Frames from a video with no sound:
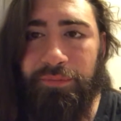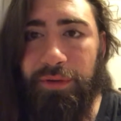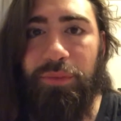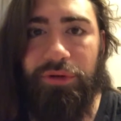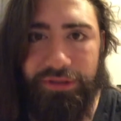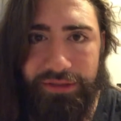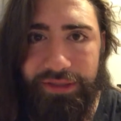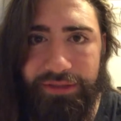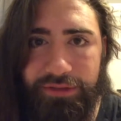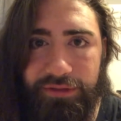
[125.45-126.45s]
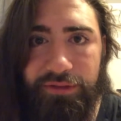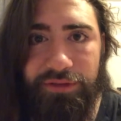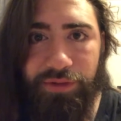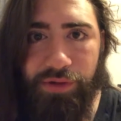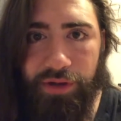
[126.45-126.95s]
my morning things.
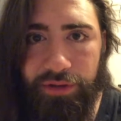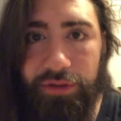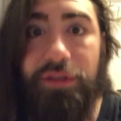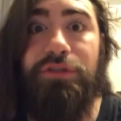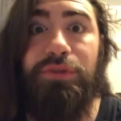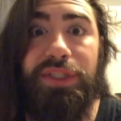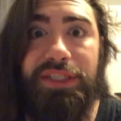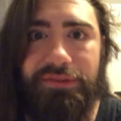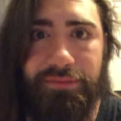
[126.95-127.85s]
So let's do it.